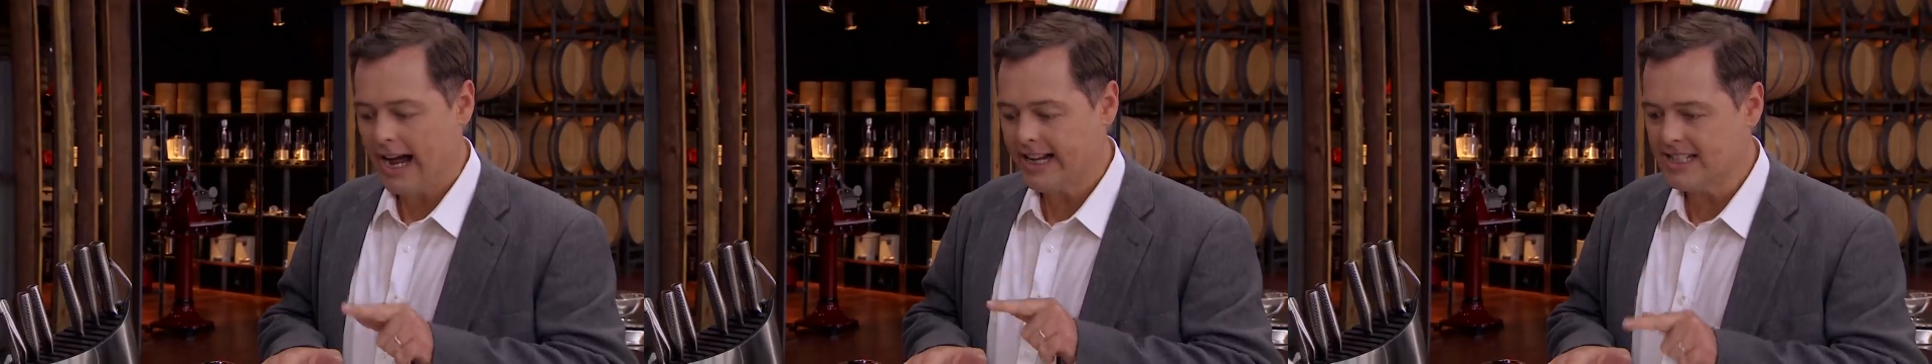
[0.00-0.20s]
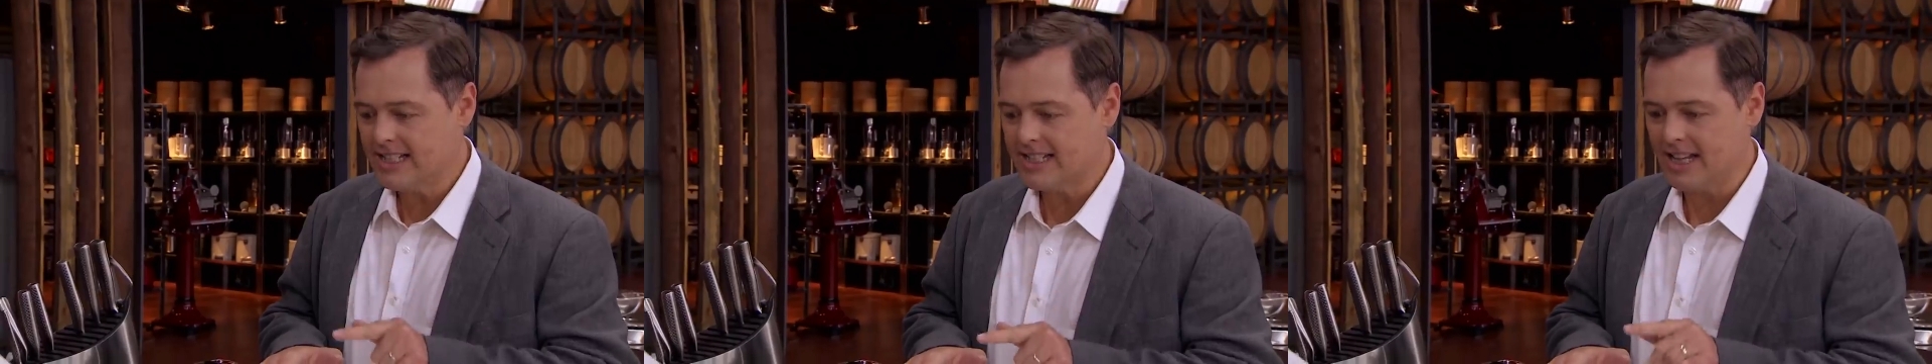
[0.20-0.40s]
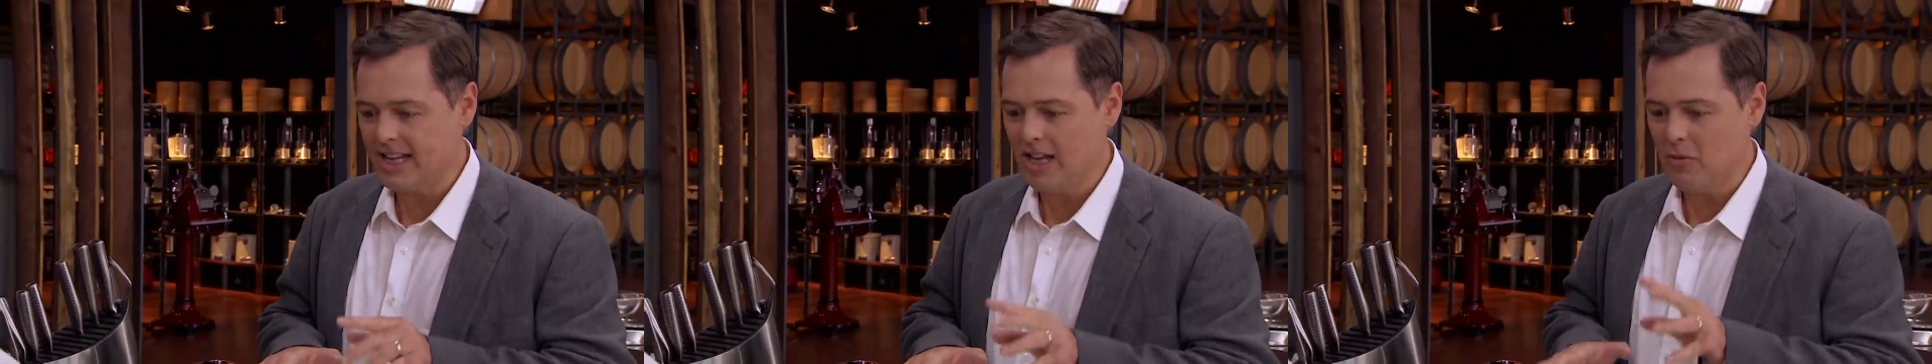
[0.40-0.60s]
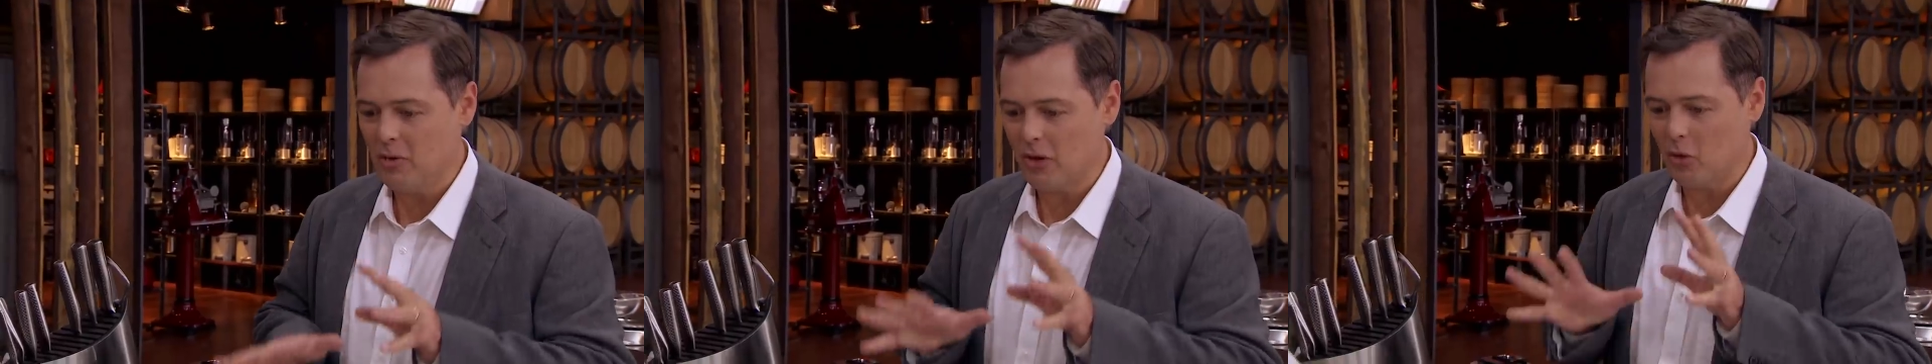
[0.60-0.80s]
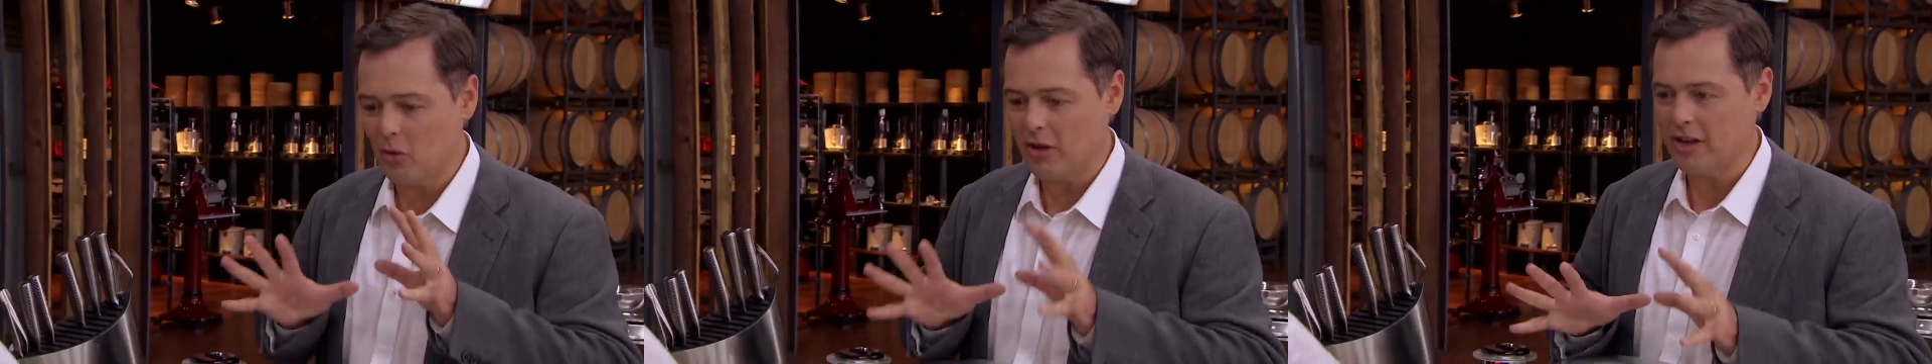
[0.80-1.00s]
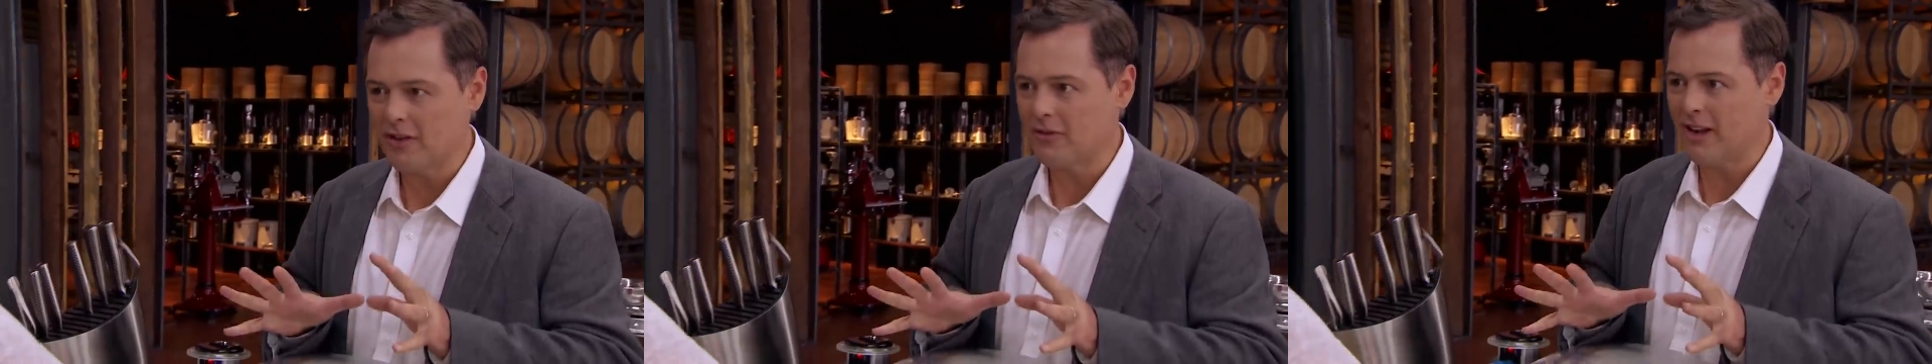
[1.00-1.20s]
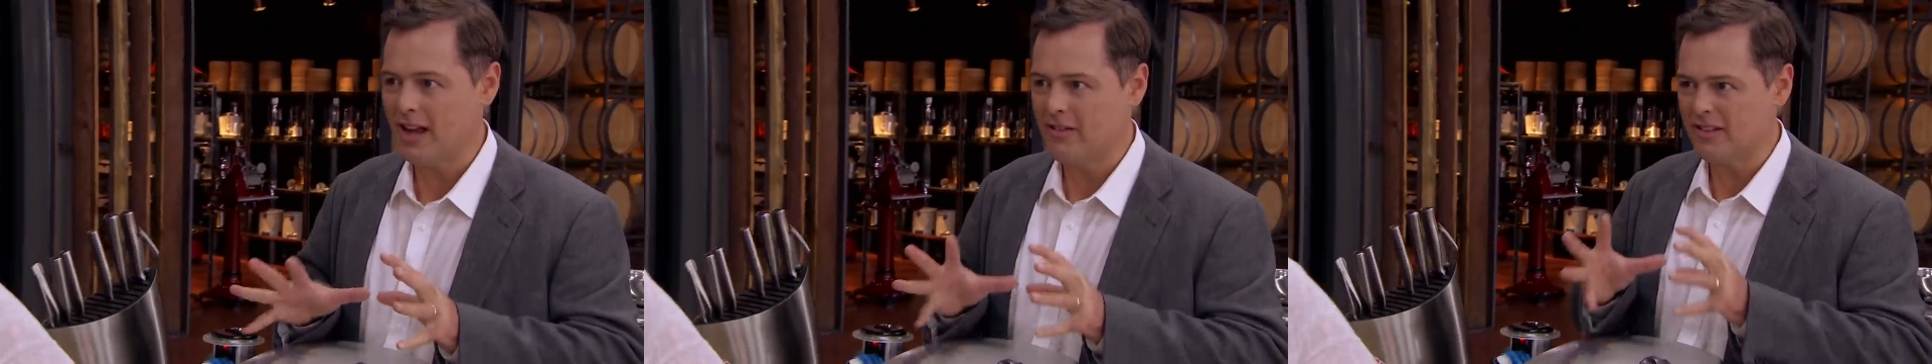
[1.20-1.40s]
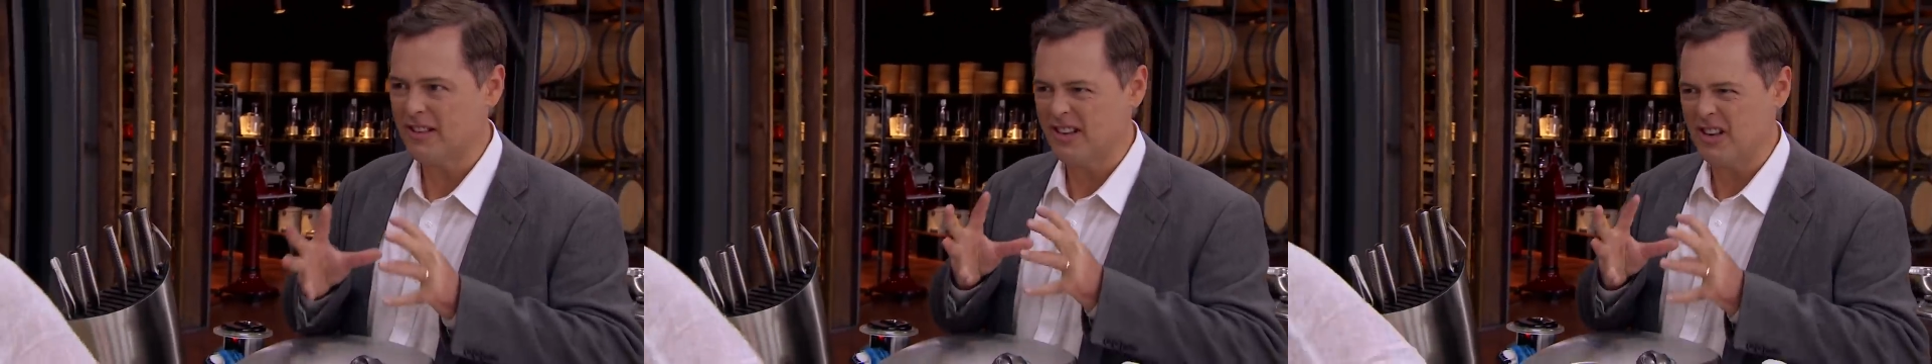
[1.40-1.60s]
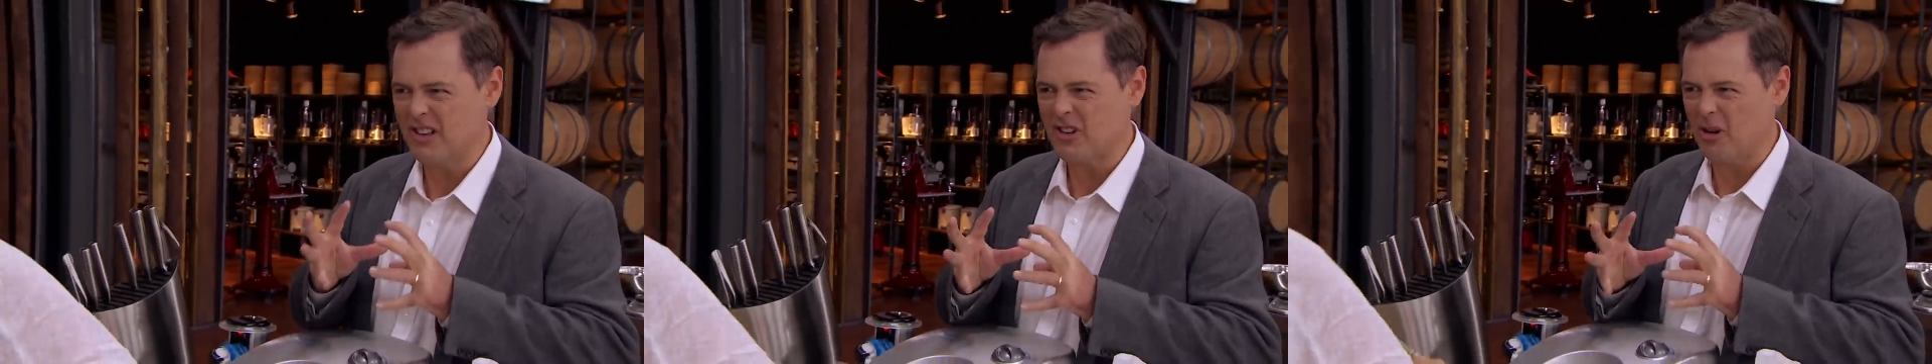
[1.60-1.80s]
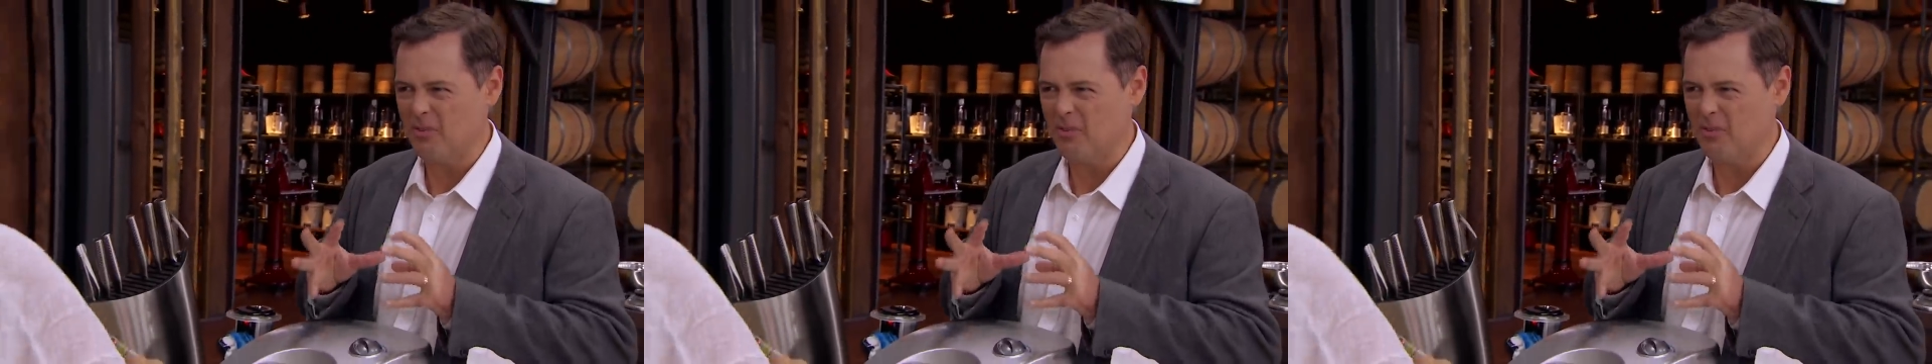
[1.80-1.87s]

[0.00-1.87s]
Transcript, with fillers: I can see with all those flavours and those